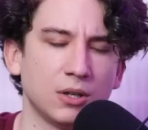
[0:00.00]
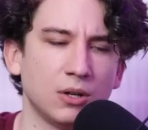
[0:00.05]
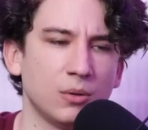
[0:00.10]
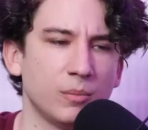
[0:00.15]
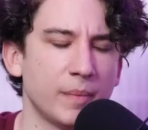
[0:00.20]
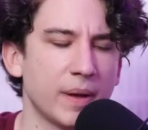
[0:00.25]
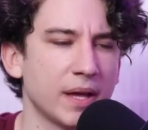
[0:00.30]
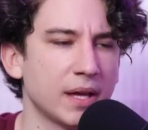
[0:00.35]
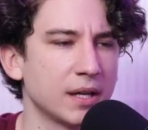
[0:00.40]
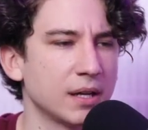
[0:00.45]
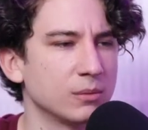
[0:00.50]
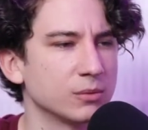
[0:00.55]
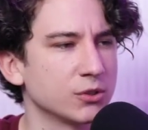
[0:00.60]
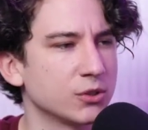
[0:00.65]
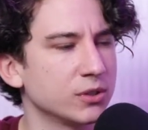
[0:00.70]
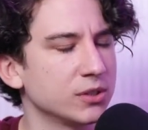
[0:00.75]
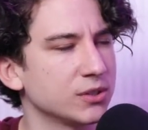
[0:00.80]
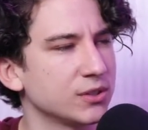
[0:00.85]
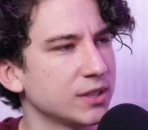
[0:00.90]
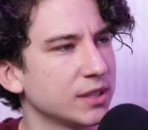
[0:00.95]
Oh man, I was
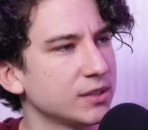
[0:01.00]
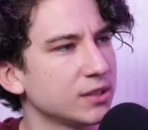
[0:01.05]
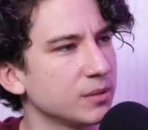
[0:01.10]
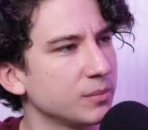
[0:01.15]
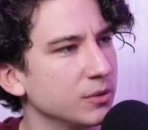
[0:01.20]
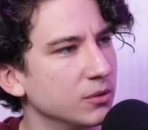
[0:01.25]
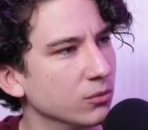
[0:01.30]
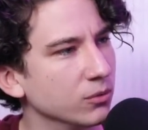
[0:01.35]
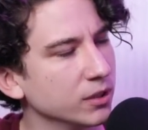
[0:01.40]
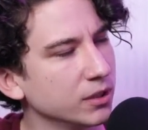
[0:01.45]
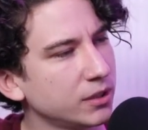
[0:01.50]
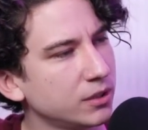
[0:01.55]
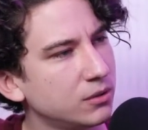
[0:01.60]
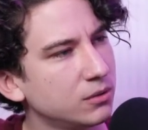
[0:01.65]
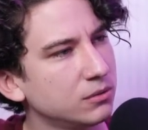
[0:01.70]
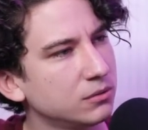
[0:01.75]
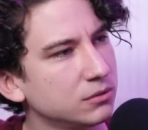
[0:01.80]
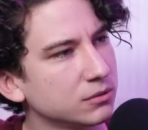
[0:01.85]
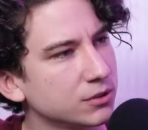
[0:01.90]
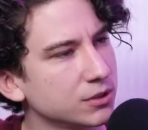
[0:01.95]
going to say something really
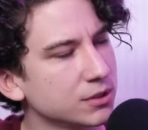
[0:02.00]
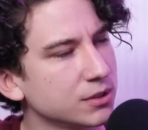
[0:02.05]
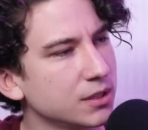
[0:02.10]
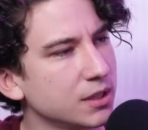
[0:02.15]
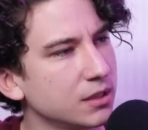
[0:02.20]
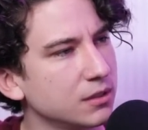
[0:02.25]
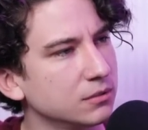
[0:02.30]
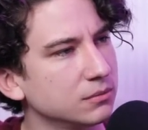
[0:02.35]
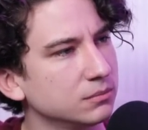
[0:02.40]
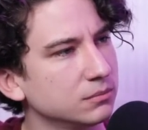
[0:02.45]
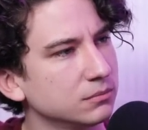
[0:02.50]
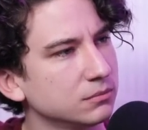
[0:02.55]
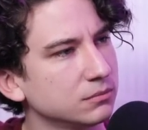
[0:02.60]
cool just now.